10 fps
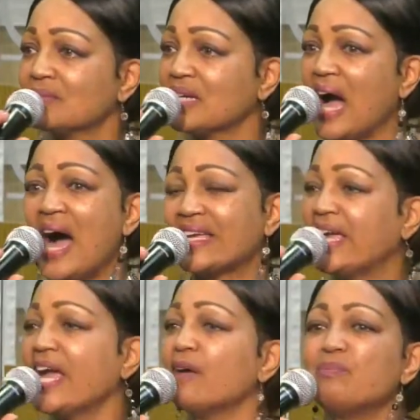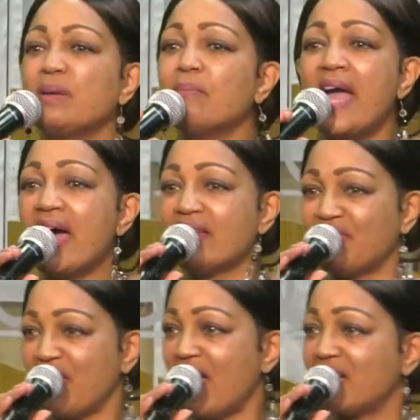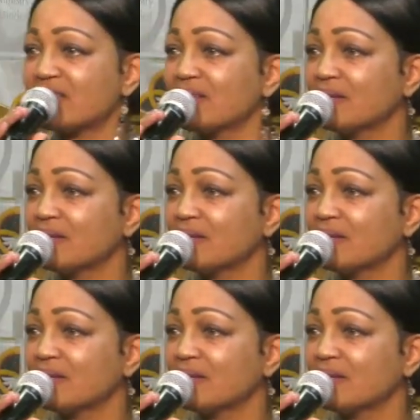I can't be mad at that.